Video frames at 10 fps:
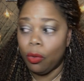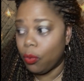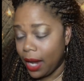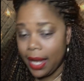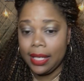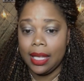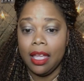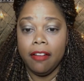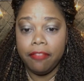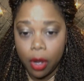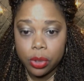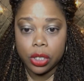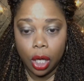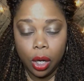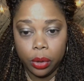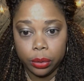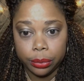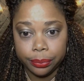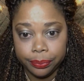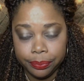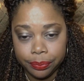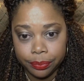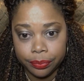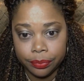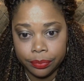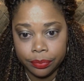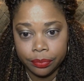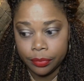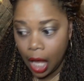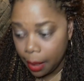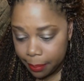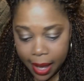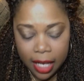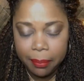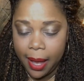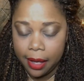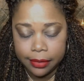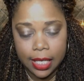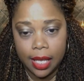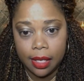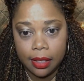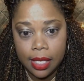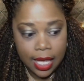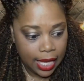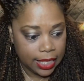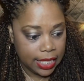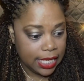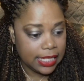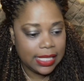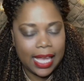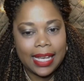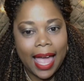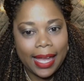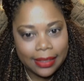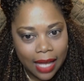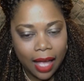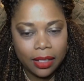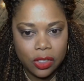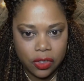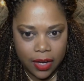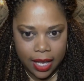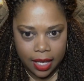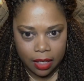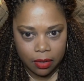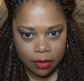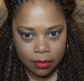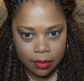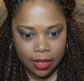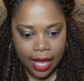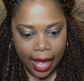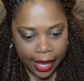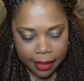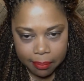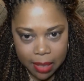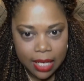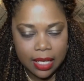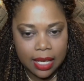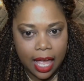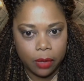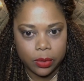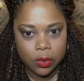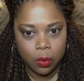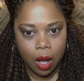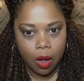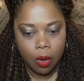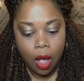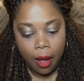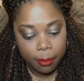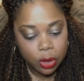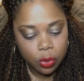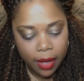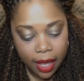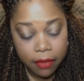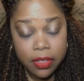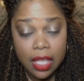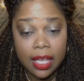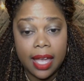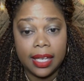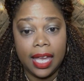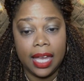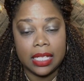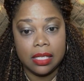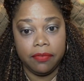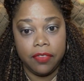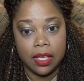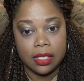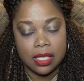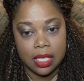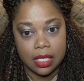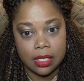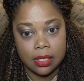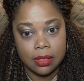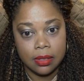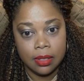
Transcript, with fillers: raggedy foster home. I'm bad about that. And he's saying, I acknowledge your anger. I admit that I was wrong. I'm gonna do everything I can to fix this.